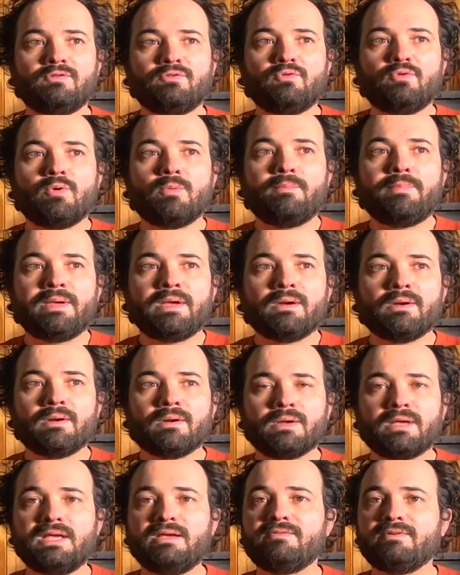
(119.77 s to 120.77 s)
to a
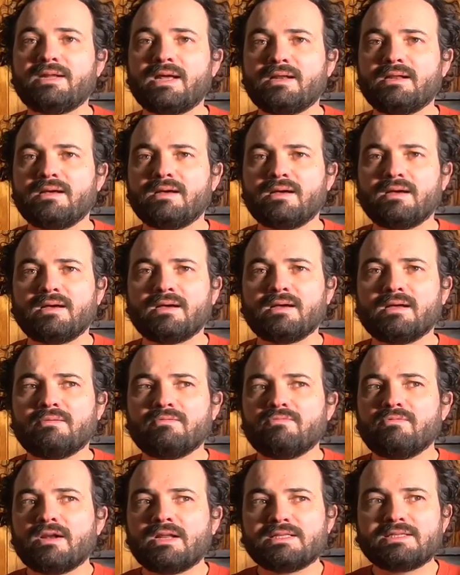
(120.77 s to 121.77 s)
beer, even at
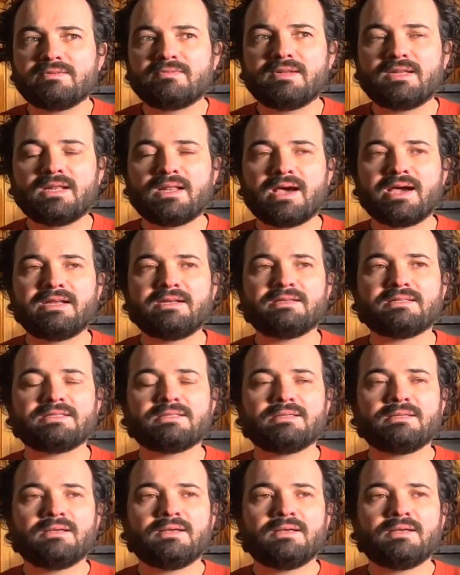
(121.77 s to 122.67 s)
a relatively light